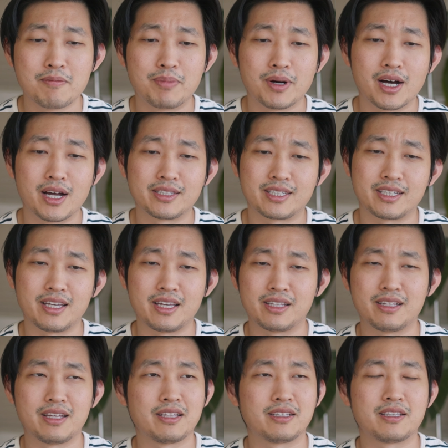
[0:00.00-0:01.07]
but
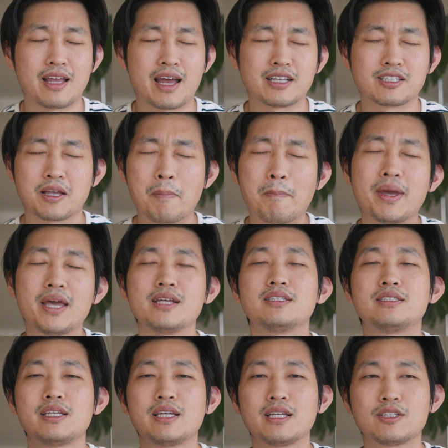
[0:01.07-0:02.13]
it, it has
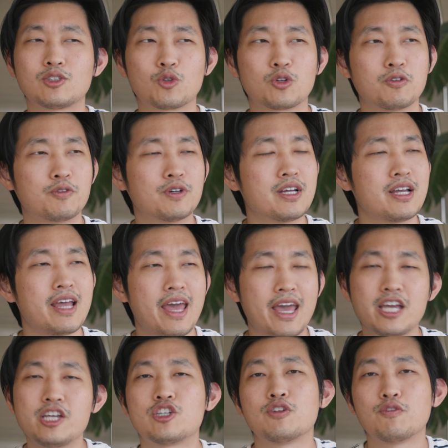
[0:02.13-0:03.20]
amazing sort of
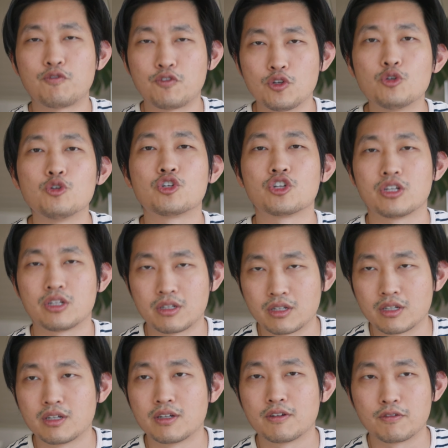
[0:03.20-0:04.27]
Asian
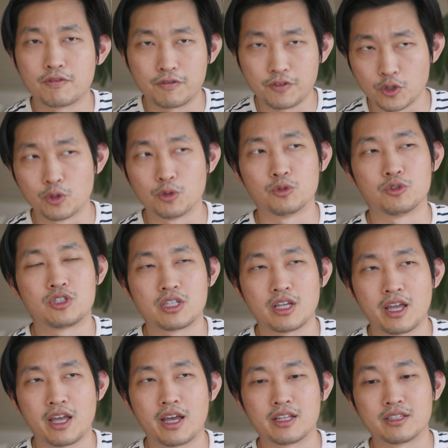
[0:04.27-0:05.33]
fusion foods
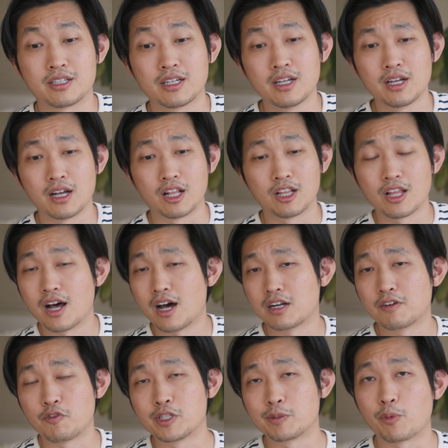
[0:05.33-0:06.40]
and a
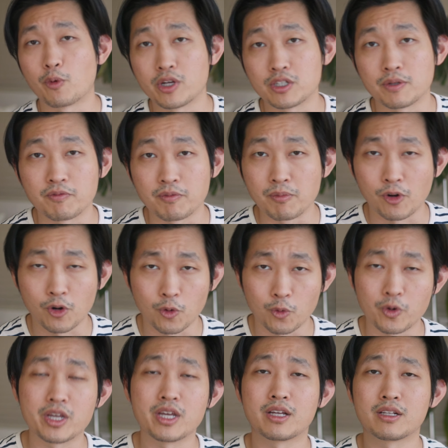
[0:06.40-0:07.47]
lot of inspiration from
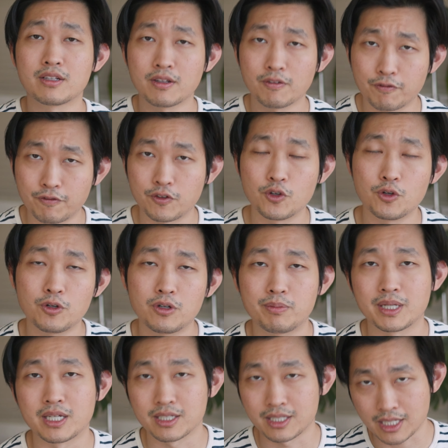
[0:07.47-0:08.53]
Korean food
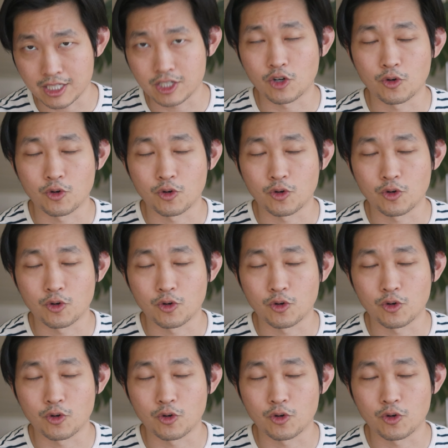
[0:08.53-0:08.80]
because he's